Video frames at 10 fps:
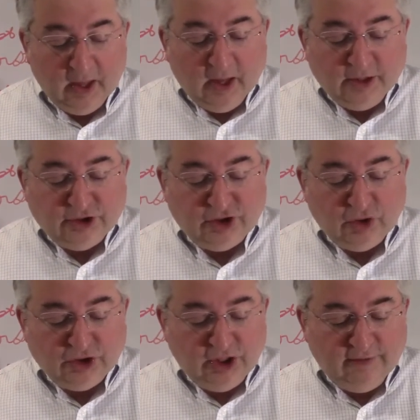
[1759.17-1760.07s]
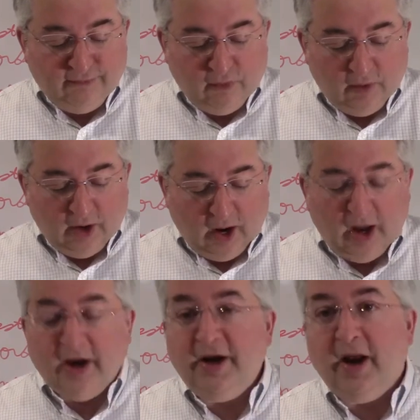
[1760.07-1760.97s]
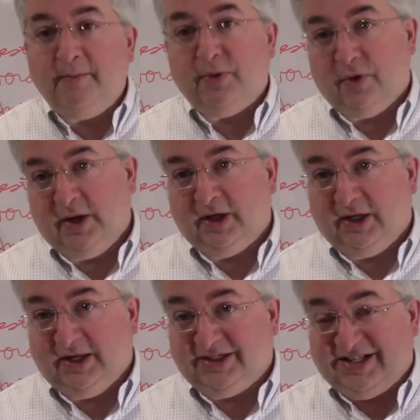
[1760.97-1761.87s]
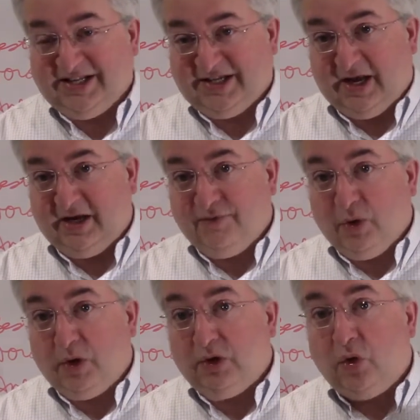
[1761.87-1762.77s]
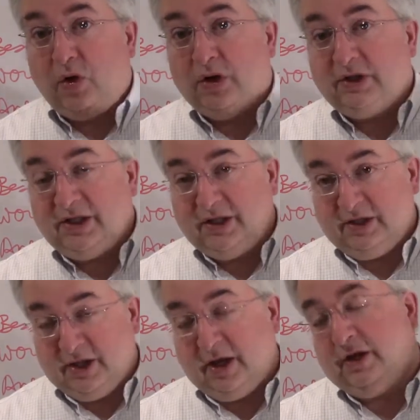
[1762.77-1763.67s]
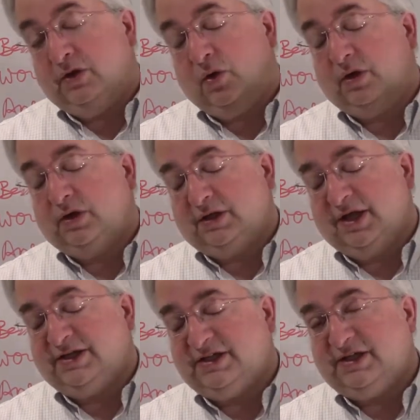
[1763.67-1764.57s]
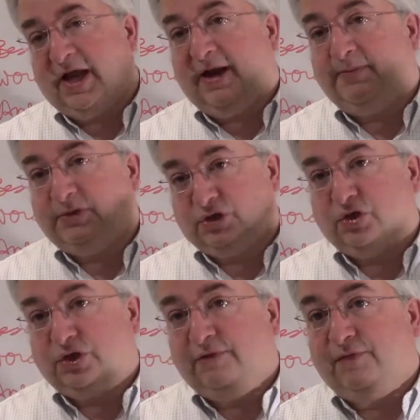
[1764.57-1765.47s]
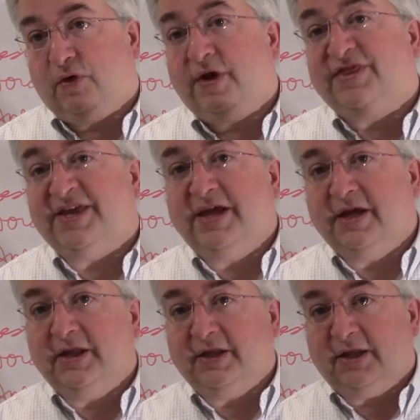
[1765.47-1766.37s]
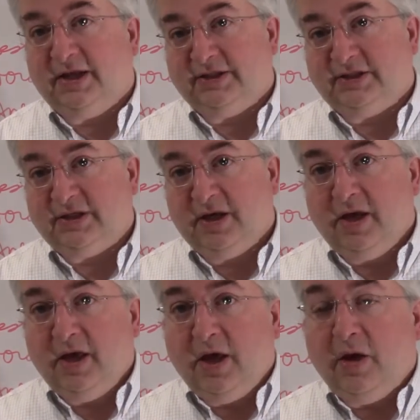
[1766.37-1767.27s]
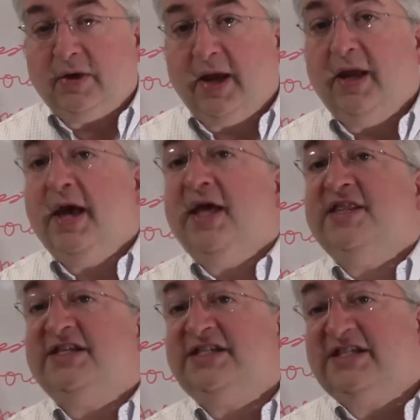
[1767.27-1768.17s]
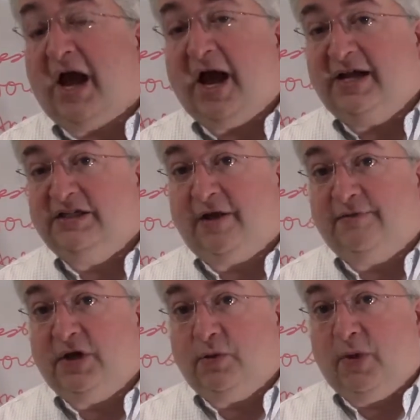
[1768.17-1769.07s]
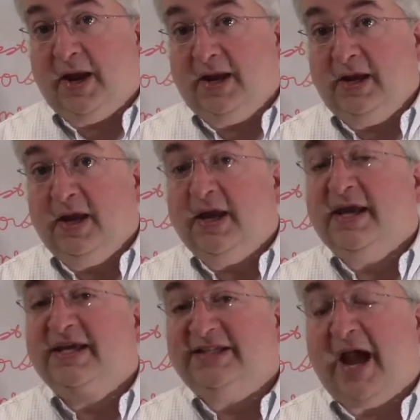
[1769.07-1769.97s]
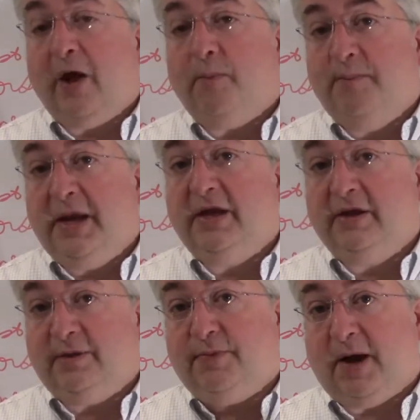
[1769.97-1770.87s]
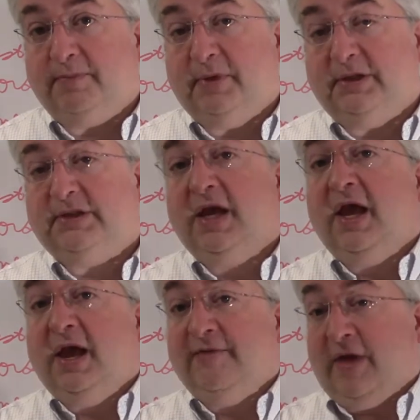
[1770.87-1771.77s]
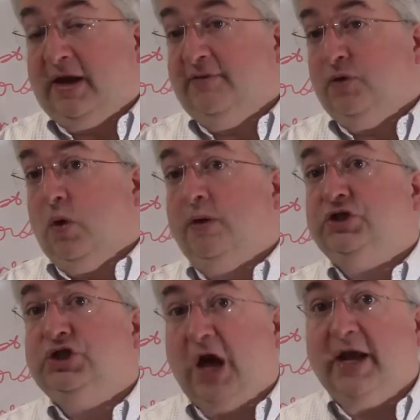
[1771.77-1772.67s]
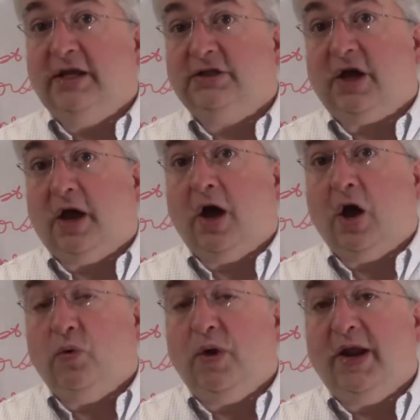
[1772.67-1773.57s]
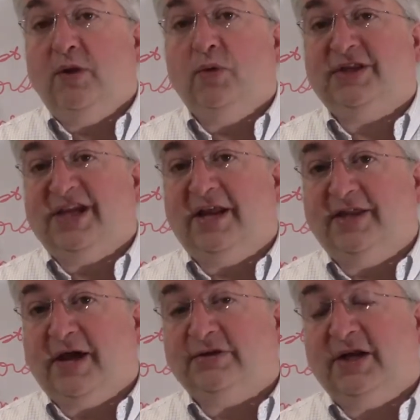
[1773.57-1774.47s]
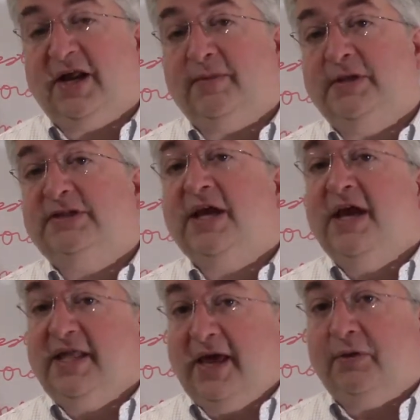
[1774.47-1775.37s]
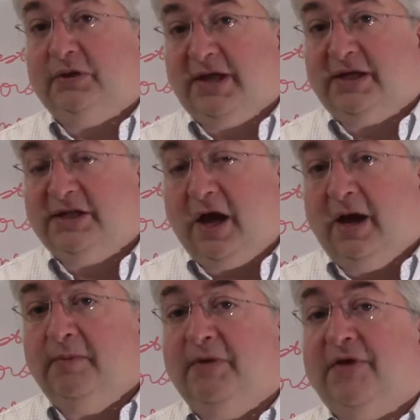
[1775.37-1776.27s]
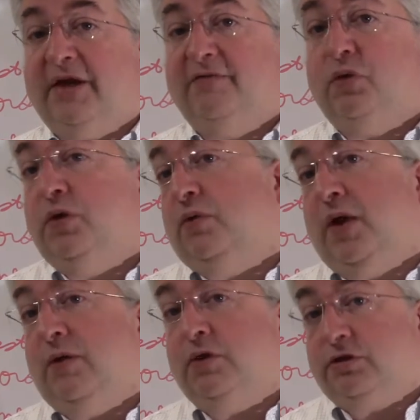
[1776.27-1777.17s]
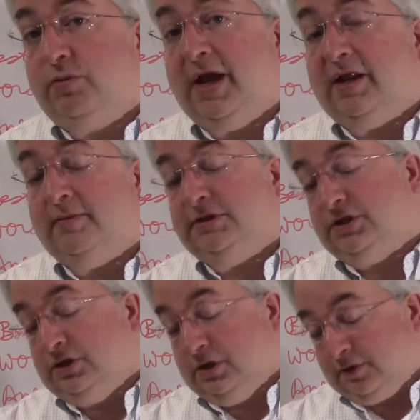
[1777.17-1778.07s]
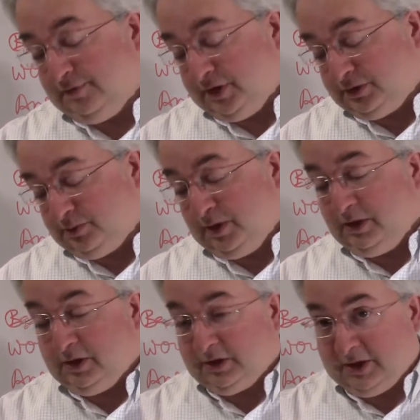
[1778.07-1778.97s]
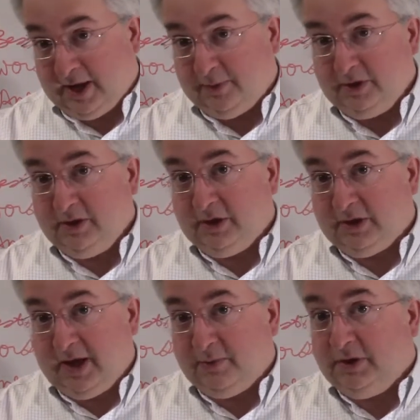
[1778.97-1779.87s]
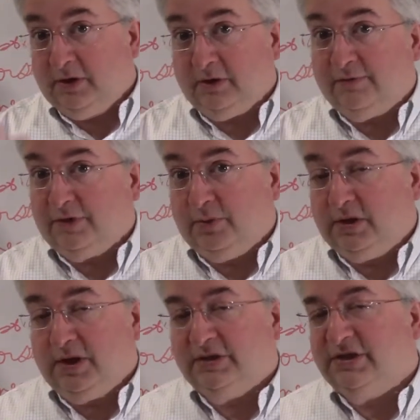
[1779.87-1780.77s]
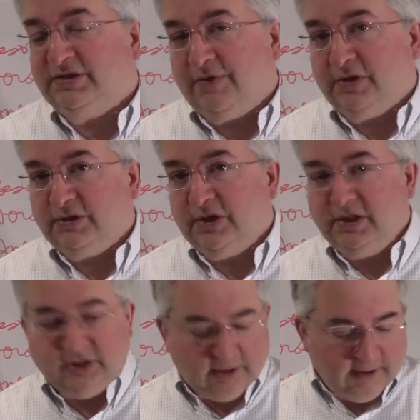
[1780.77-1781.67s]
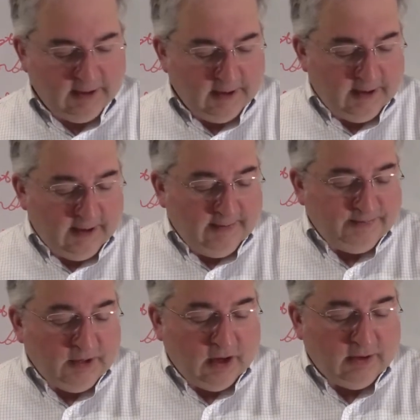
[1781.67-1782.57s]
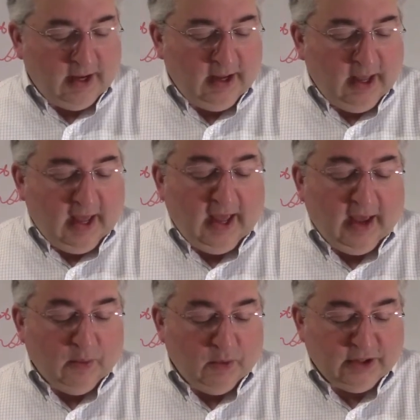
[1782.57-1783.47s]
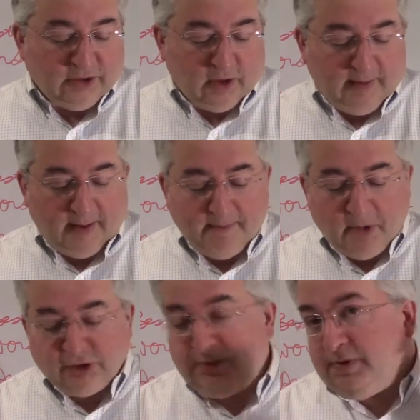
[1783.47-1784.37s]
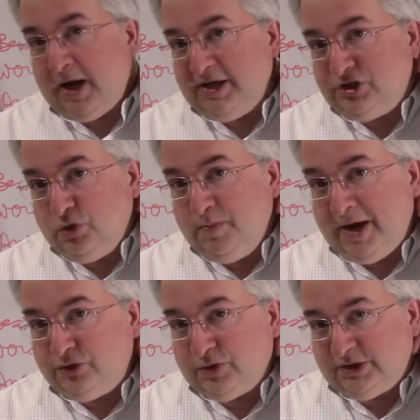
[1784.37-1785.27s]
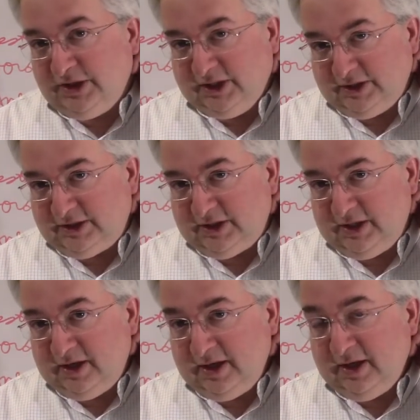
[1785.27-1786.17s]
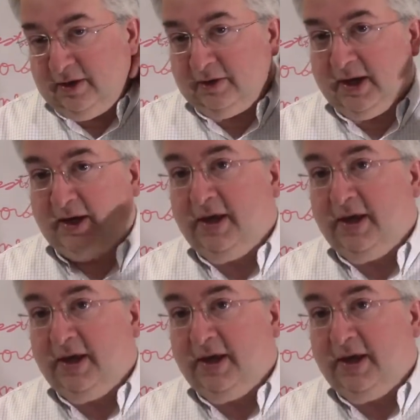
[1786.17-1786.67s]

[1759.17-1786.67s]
Searching for a number in a list. Let's say I give you a long list, and I'm searching for a thing in the list. Okay, the size of the array is how big the problem is. If I give you a giant array with 10,000 elements, that will take time. If I give you an array with 3 elements, you look for this one, you look at that one, you look at that one, you look for 3 things. It's very easy. Okay? We're going to talk about multiplying 2 matrices. Okay?